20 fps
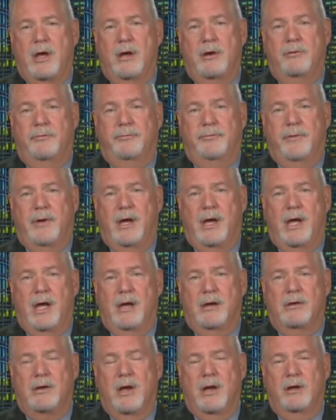of
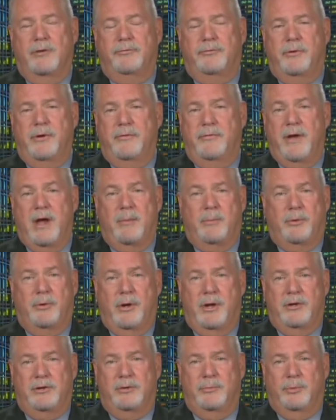alcohol for
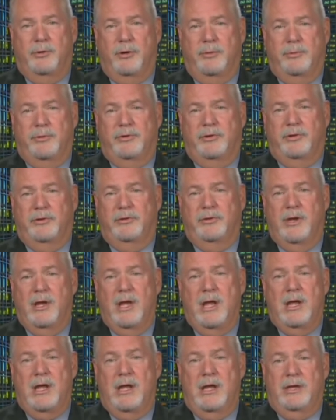evaporation purposes.
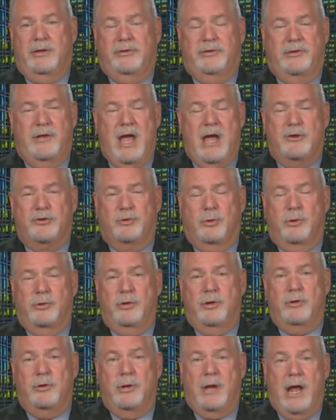It's natural.
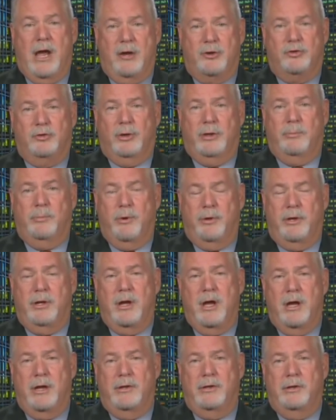You could actually put it
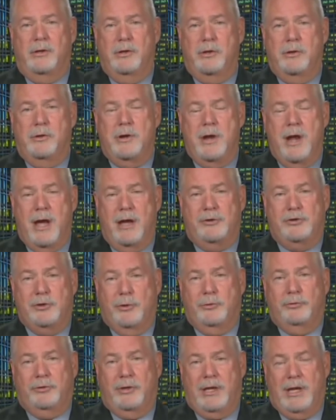on your
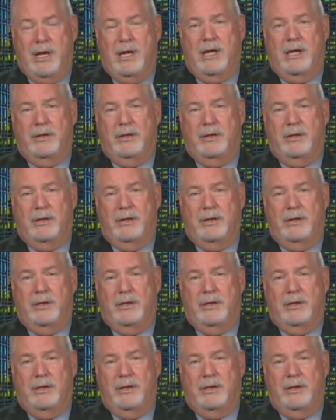nachos and eat